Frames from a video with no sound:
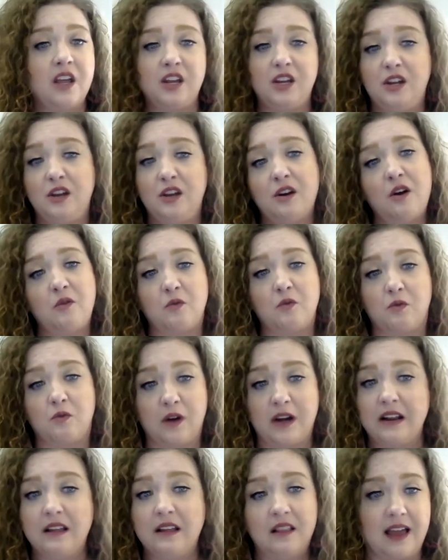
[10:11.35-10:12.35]
you don't
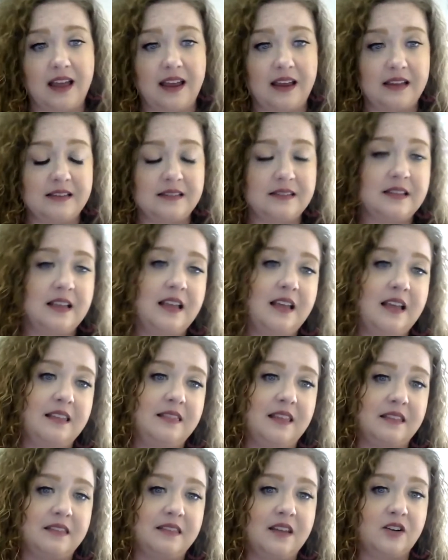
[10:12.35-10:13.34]
realize
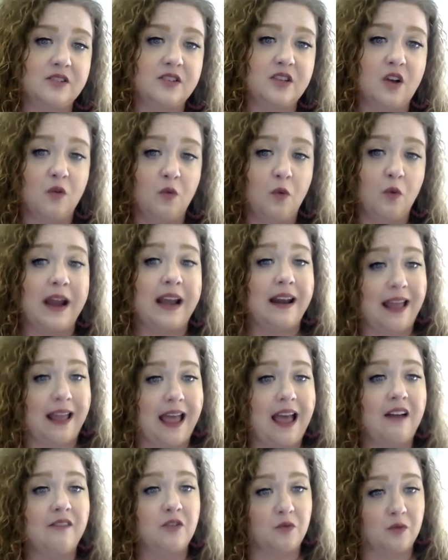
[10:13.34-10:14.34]
that there's a way to
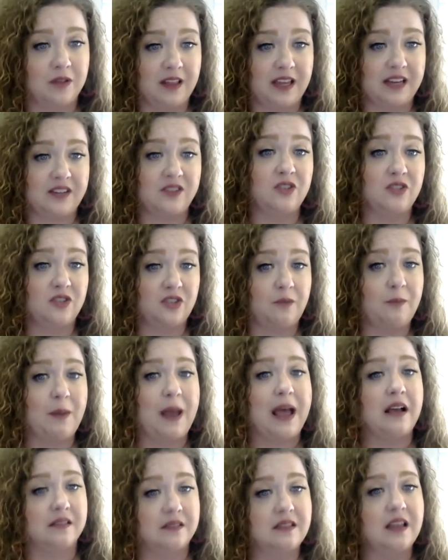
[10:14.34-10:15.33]
have a relationship
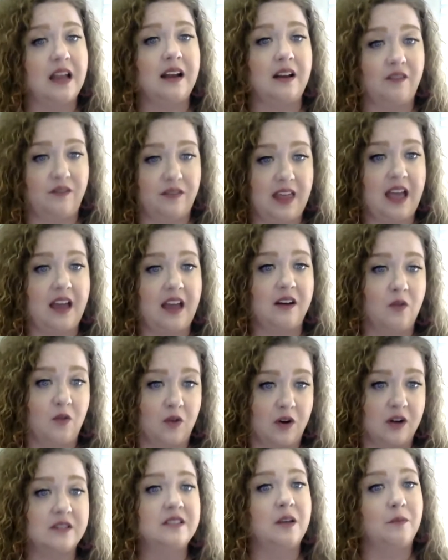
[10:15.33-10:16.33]
outside of that
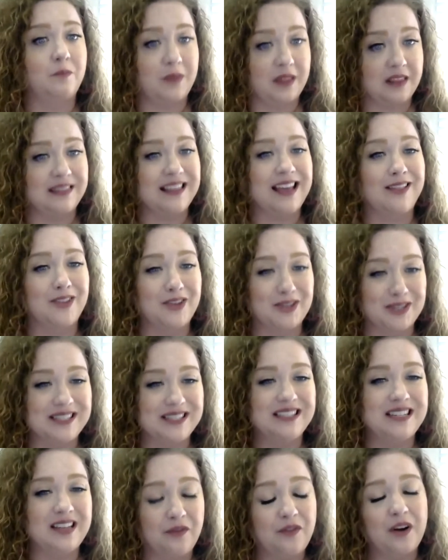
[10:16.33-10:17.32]
or something that looks
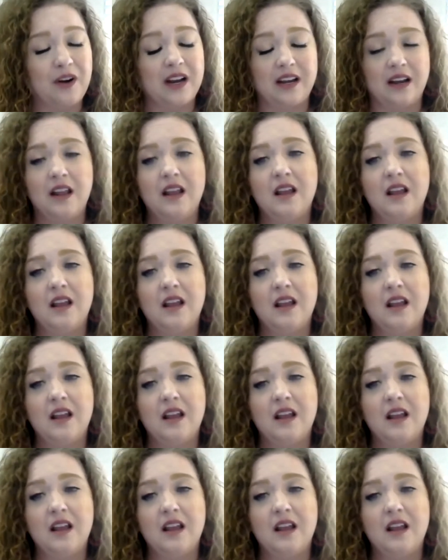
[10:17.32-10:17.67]
different.